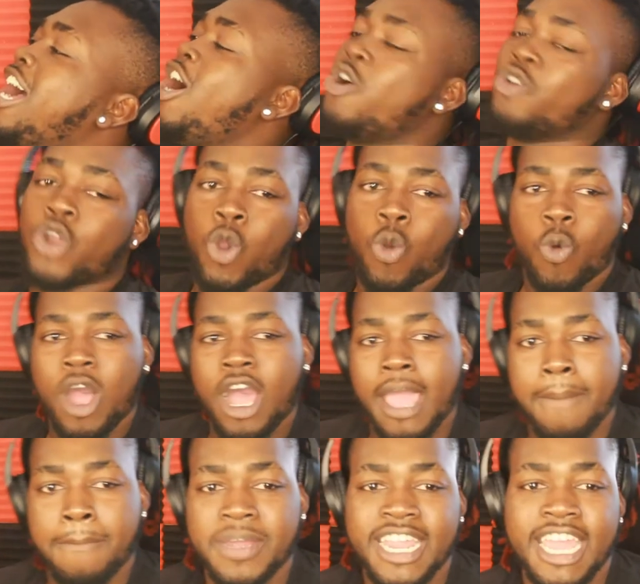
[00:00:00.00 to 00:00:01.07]
I don't know
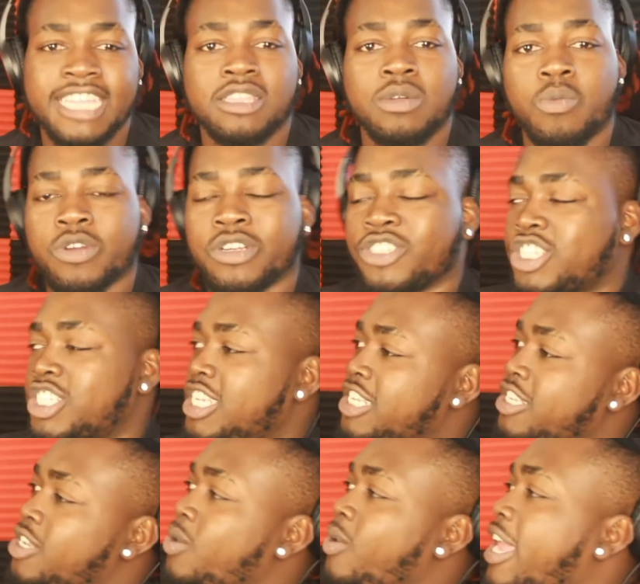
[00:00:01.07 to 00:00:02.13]
why, but that's some real shit, though.